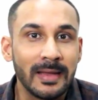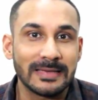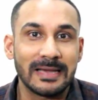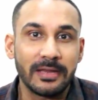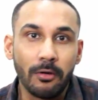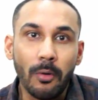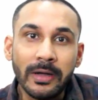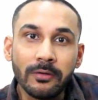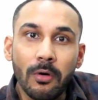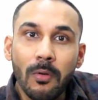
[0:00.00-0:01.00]
It's like you're
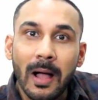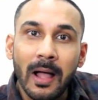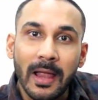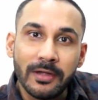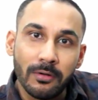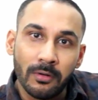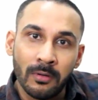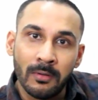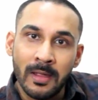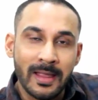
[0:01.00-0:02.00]
going to Goa and you're going to,